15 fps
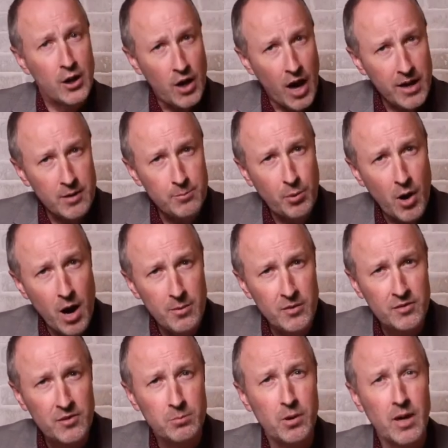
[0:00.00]
God had
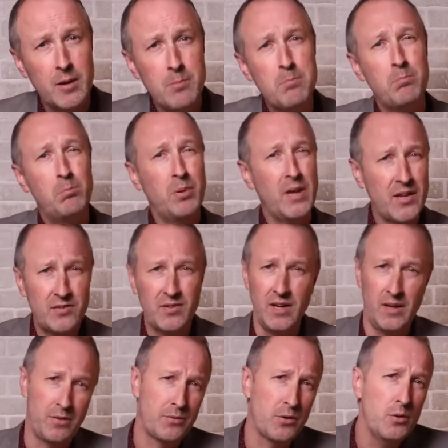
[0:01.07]
promised to bring
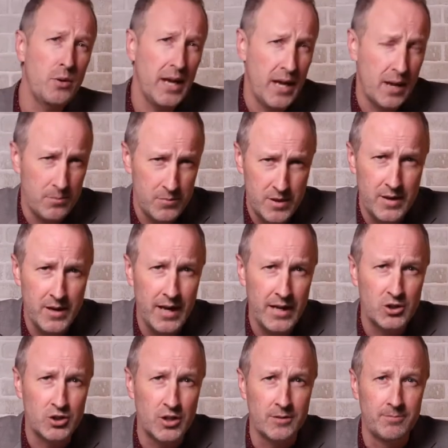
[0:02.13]
blessing through him to the
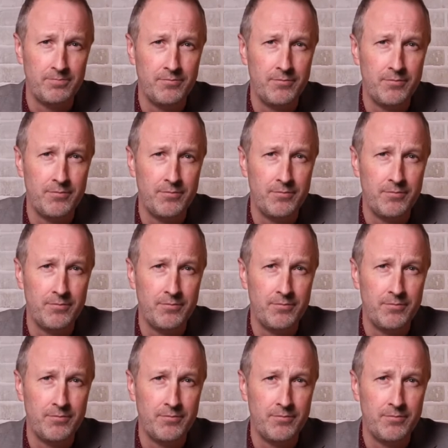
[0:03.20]
nation.